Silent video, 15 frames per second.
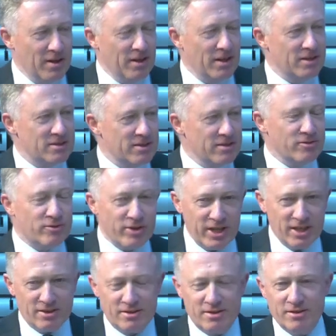It's a
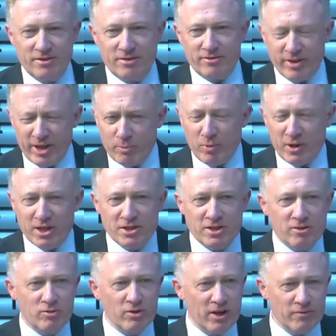great, great pleasure
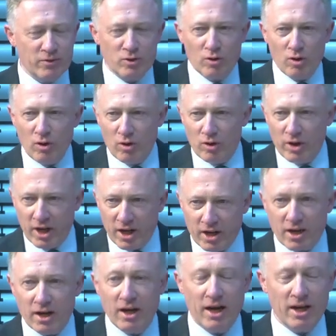to have you all
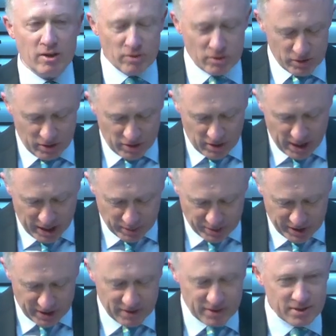here and also
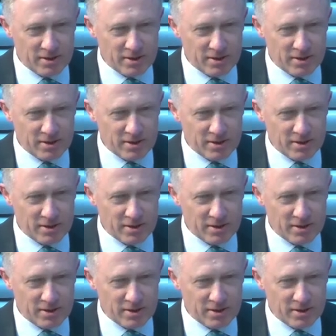hybrid,